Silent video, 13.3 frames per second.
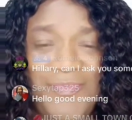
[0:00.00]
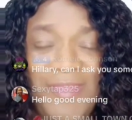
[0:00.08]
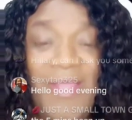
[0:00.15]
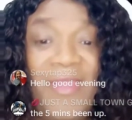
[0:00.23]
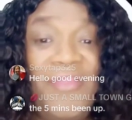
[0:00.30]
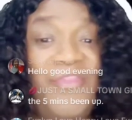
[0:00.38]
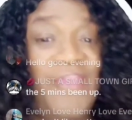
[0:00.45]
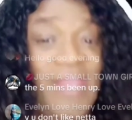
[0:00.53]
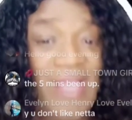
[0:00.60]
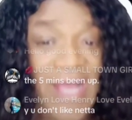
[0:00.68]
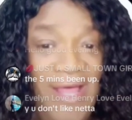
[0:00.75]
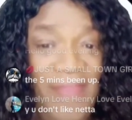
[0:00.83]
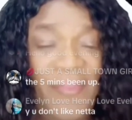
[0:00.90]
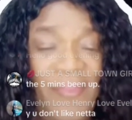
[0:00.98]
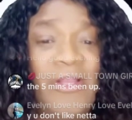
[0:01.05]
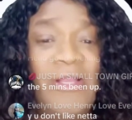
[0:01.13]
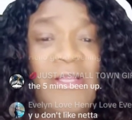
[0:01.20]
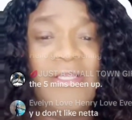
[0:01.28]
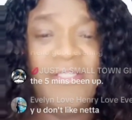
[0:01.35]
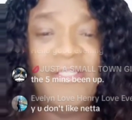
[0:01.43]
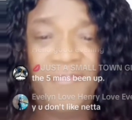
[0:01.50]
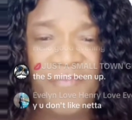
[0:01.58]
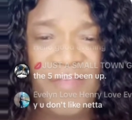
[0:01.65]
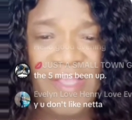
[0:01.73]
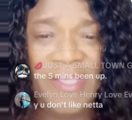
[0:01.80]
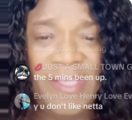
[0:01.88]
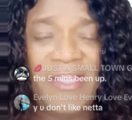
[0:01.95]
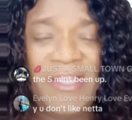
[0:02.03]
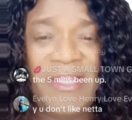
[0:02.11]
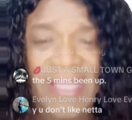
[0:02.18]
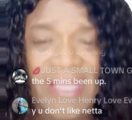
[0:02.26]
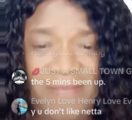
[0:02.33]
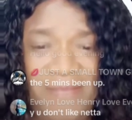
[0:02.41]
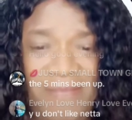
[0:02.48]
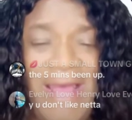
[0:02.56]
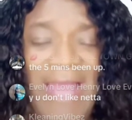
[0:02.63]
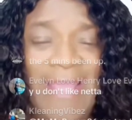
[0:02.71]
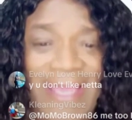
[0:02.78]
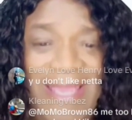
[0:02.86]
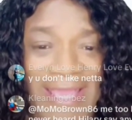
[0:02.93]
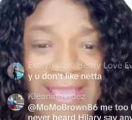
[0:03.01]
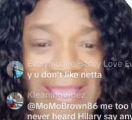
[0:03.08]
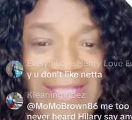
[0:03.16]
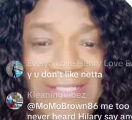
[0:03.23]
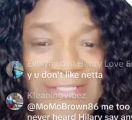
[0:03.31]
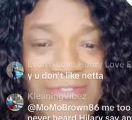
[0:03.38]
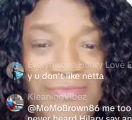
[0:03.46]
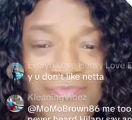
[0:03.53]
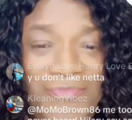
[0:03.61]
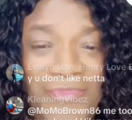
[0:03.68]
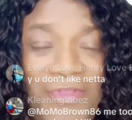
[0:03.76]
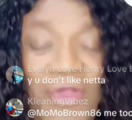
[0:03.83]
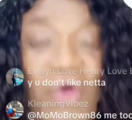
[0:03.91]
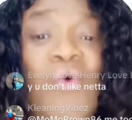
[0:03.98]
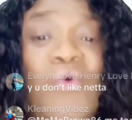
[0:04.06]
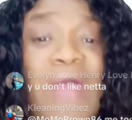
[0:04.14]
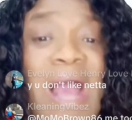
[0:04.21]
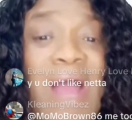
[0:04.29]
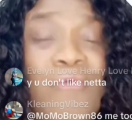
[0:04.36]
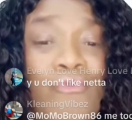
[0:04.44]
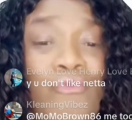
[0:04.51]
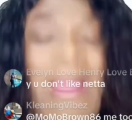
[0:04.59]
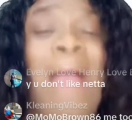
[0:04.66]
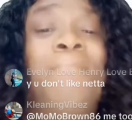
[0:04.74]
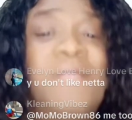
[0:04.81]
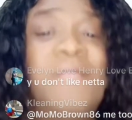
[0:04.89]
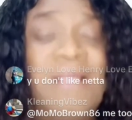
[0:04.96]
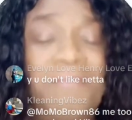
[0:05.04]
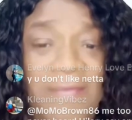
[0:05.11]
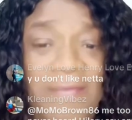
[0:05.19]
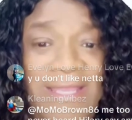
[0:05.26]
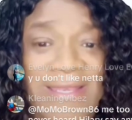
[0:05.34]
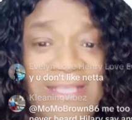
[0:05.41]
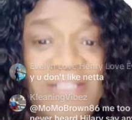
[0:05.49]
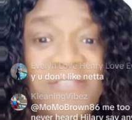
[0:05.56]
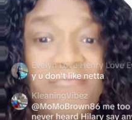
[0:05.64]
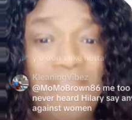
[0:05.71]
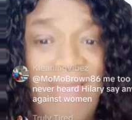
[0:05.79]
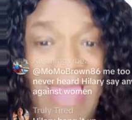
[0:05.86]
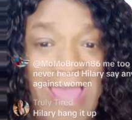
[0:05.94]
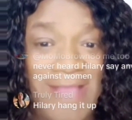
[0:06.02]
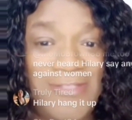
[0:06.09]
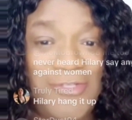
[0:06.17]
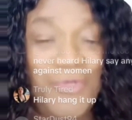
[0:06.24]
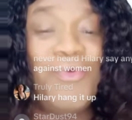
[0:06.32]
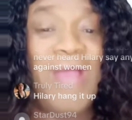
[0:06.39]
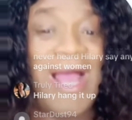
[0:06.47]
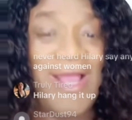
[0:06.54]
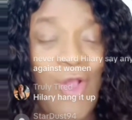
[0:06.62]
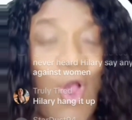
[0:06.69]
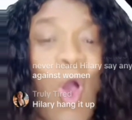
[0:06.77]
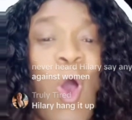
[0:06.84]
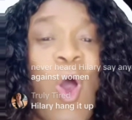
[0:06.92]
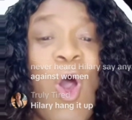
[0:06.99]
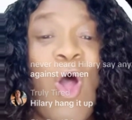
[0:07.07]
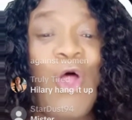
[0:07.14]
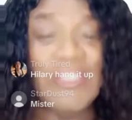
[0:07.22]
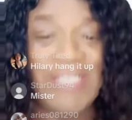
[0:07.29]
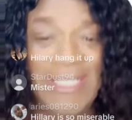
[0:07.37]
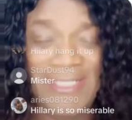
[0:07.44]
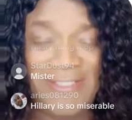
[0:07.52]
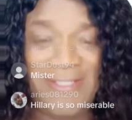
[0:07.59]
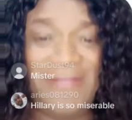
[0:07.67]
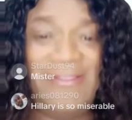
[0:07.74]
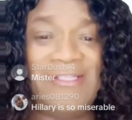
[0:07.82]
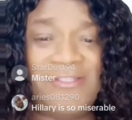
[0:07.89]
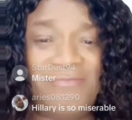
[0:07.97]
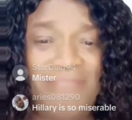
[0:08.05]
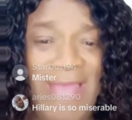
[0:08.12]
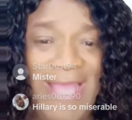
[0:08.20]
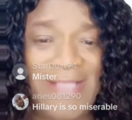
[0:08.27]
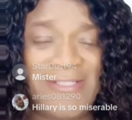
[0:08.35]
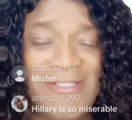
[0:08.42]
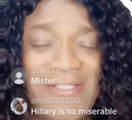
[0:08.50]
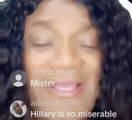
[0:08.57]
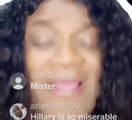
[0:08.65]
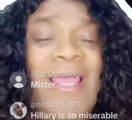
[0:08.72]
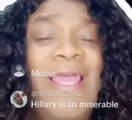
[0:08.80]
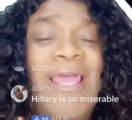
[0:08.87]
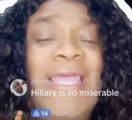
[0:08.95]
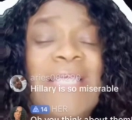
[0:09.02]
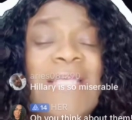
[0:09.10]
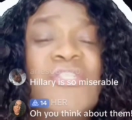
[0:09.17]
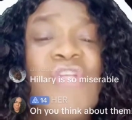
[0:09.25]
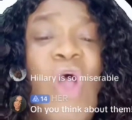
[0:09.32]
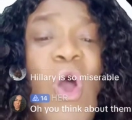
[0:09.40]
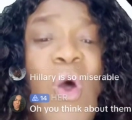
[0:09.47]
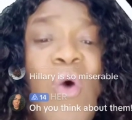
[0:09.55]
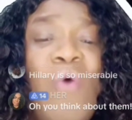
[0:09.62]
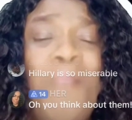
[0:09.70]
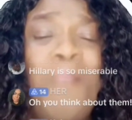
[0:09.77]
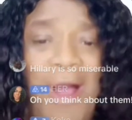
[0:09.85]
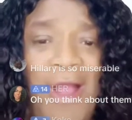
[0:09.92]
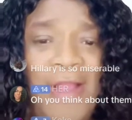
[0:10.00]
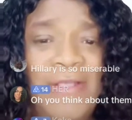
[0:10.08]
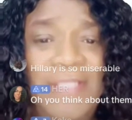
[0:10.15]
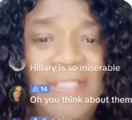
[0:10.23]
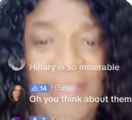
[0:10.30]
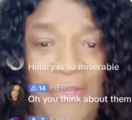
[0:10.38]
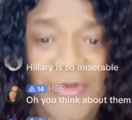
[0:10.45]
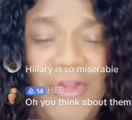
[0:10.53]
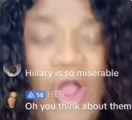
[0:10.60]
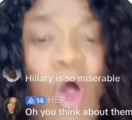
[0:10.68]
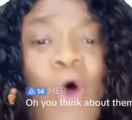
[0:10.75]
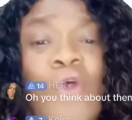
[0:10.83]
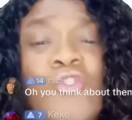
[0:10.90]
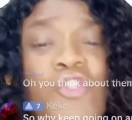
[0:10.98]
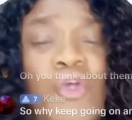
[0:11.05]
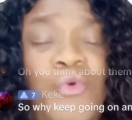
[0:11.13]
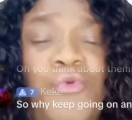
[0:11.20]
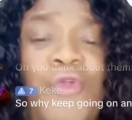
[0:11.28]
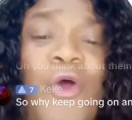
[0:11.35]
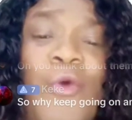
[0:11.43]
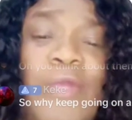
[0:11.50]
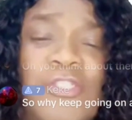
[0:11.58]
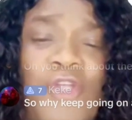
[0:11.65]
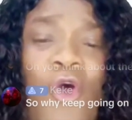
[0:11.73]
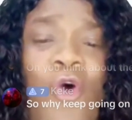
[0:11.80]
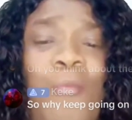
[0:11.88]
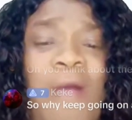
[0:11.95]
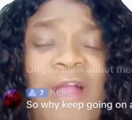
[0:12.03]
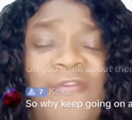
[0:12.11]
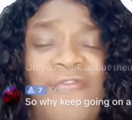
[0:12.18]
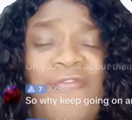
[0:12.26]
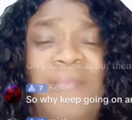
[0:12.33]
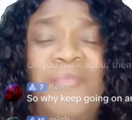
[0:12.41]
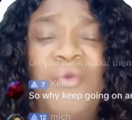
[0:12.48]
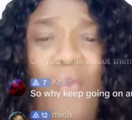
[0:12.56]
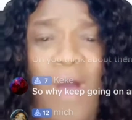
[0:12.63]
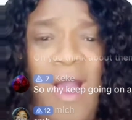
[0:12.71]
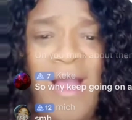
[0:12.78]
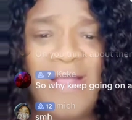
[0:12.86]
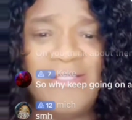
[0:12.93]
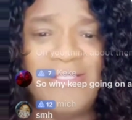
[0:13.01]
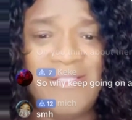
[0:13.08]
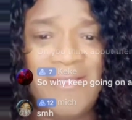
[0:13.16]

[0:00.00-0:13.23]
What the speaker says: the other defendant in my case who got wrapped up in this mess, who got called into this mess, is Omar Leonard, also known as Omar from the Watts.